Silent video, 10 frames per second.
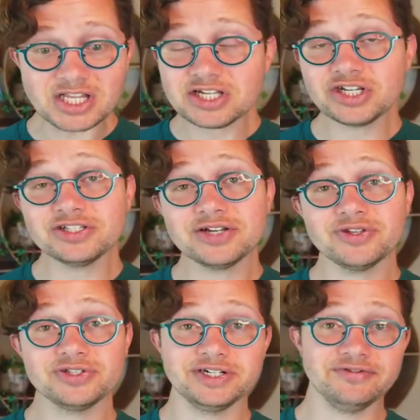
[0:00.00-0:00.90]
It turns out
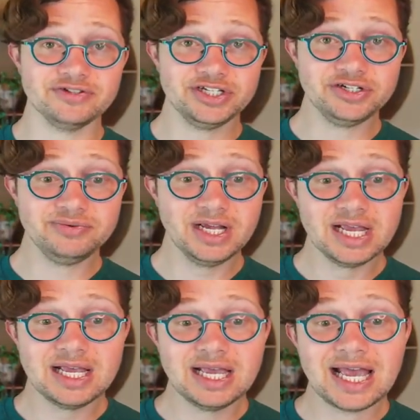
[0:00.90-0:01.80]
those are different too,
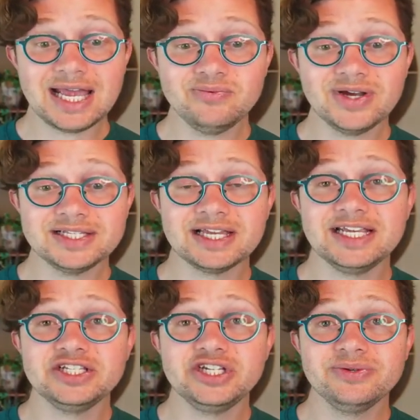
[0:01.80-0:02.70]
and ways that
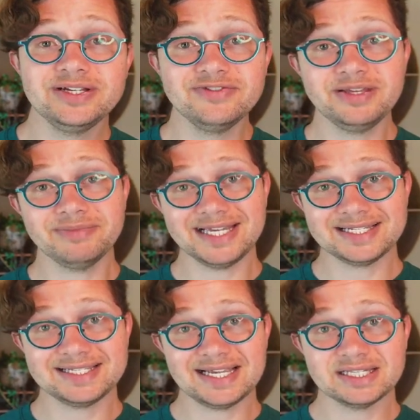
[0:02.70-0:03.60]
intuitively make
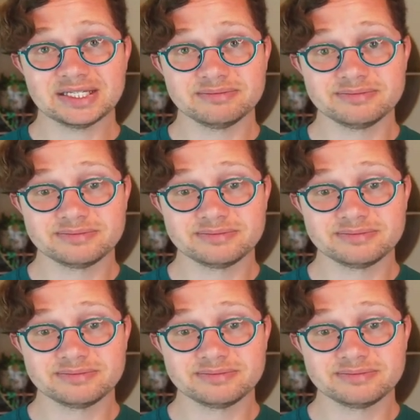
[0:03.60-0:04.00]
sense.